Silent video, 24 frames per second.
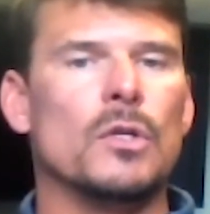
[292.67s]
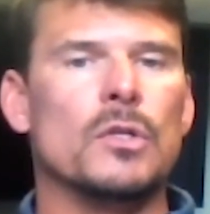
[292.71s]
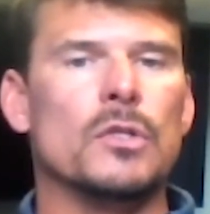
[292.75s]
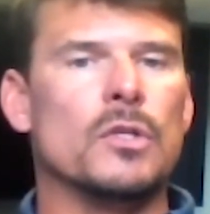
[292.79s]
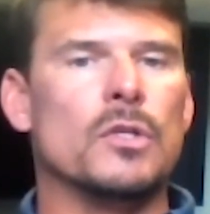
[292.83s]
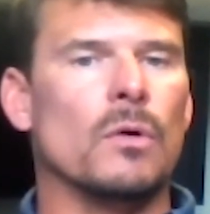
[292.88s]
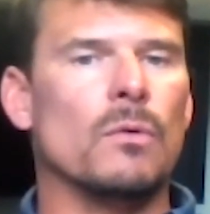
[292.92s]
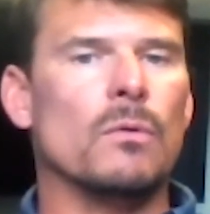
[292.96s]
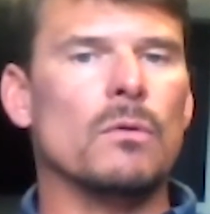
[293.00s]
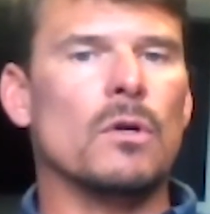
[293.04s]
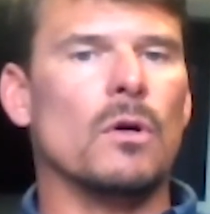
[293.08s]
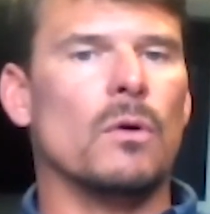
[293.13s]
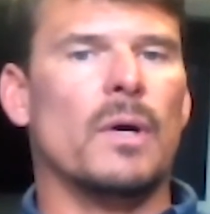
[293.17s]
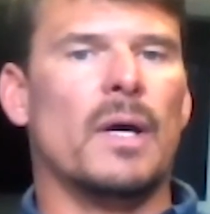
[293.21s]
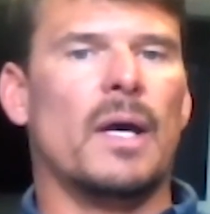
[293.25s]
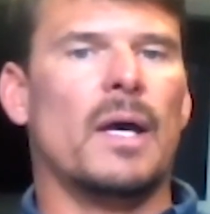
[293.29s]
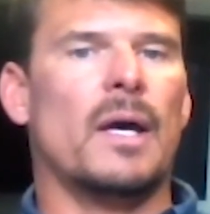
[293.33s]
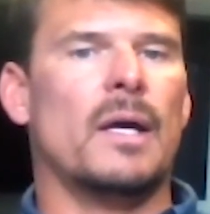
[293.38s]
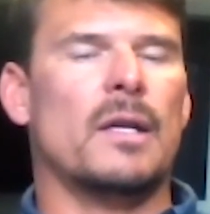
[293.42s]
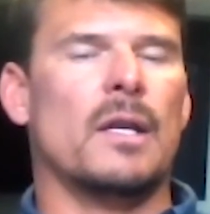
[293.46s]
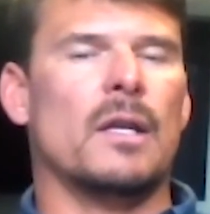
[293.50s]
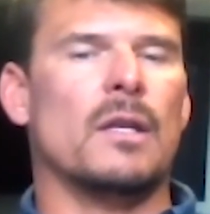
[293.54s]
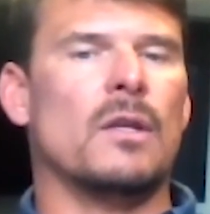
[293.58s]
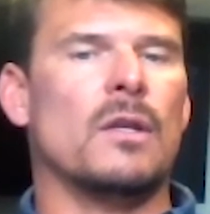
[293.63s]
don't go
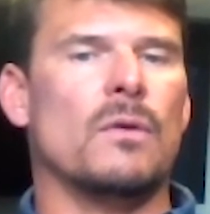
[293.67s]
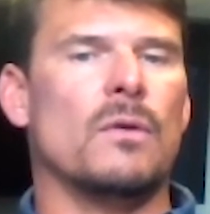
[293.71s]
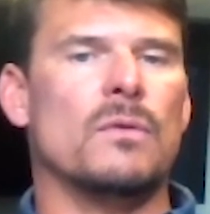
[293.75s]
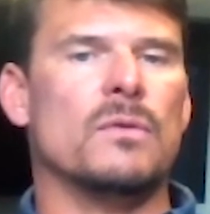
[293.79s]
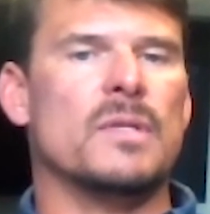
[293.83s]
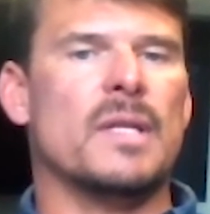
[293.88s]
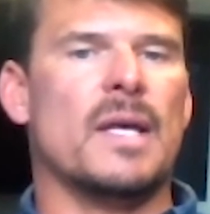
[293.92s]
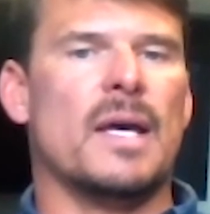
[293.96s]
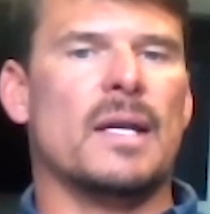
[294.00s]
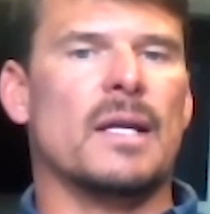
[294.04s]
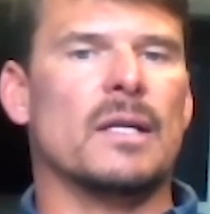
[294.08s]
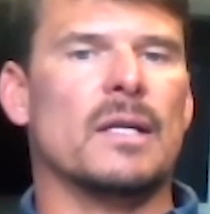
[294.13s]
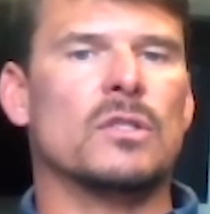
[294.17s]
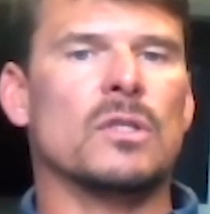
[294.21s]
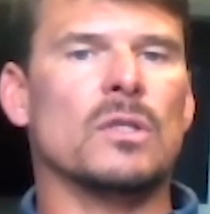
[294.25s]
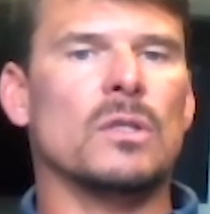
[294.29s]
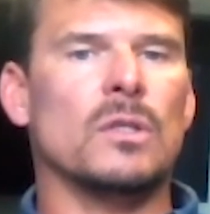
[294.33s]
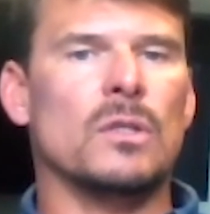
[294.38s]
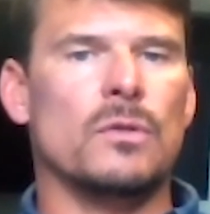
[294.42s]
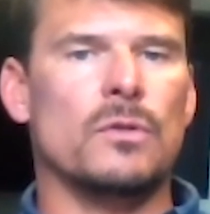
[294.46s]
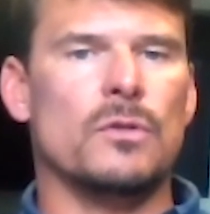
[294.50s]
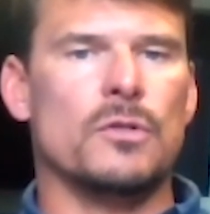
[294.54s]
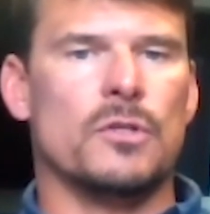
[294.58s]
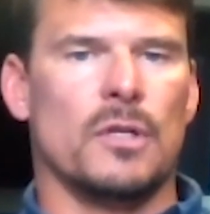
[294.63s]
ahead and use that
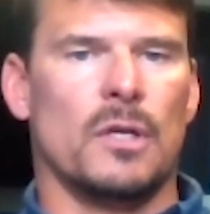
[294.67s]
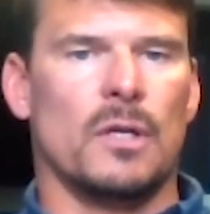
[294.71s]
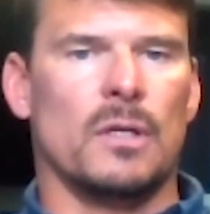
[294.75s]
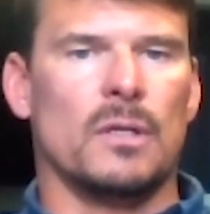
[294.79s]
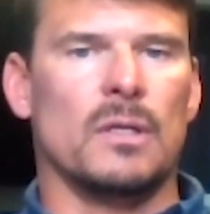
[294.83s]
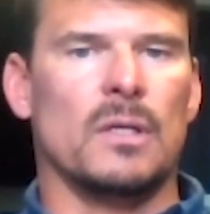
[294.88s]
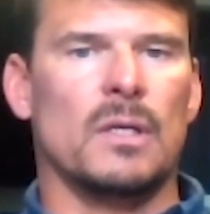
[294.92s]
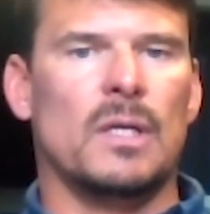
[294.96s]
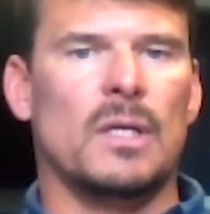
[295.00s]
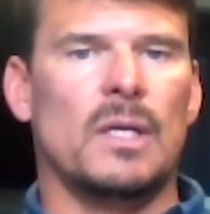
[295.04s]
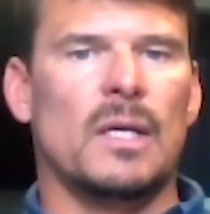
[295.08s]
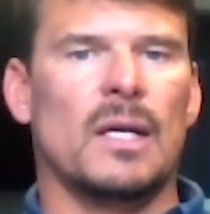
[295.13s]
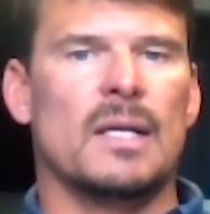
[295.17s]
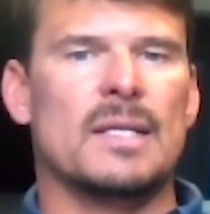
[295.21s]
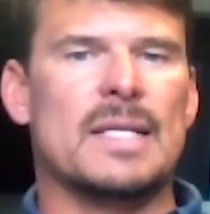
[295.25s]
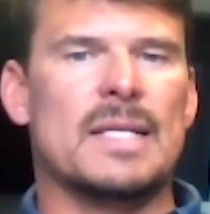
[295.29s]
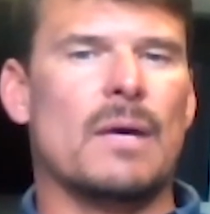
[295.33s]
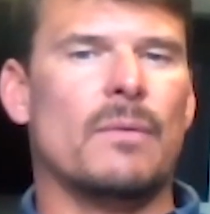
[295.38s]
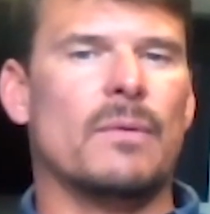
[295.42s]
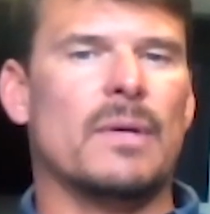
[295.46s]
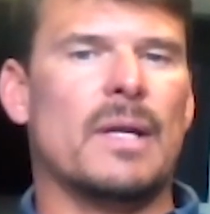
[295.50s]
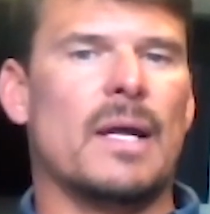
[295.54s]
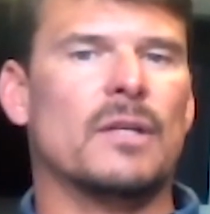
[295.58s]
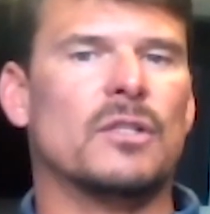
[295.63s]
exclusion, because
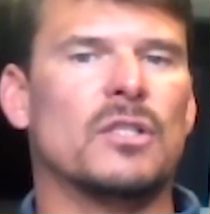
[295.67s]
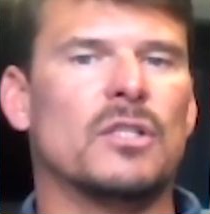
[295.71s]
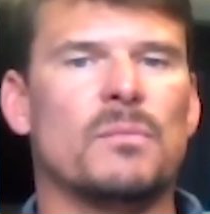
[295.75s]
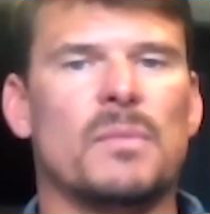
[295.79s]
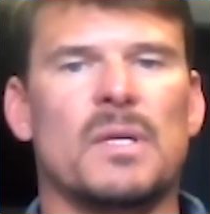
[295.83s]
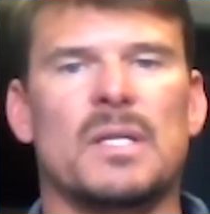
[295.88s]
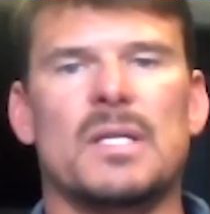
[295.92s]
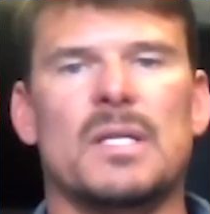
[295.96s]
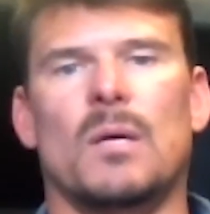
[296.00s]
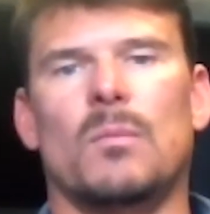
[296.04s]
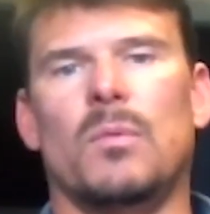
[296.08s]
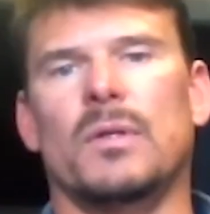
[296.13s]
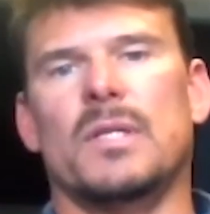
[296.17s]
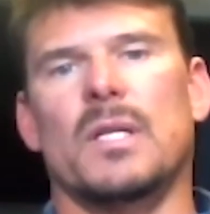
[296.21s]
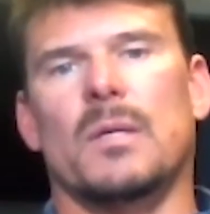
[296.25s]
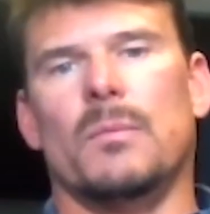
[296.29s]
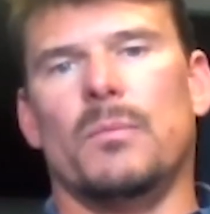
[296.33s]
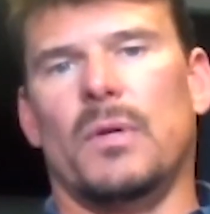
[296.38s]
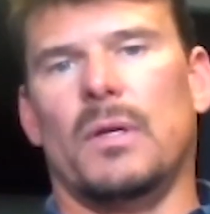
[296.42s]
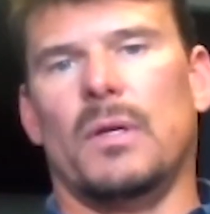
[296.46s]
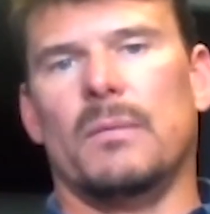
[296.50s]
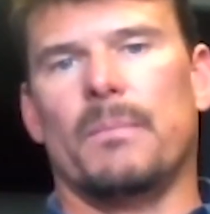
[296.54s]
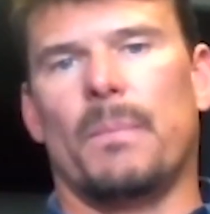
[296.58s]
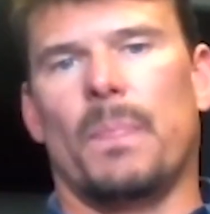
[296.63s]
that would actually be double
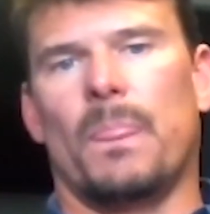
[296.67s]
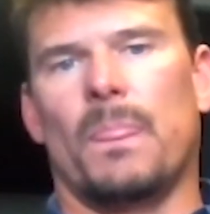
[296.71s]
dipping.